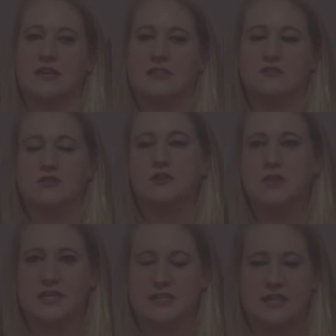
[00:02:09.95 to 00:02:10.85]
That's our
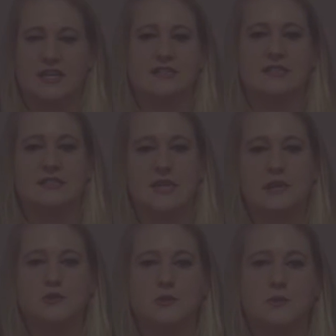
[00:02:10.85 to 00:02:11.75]
2019 schedule.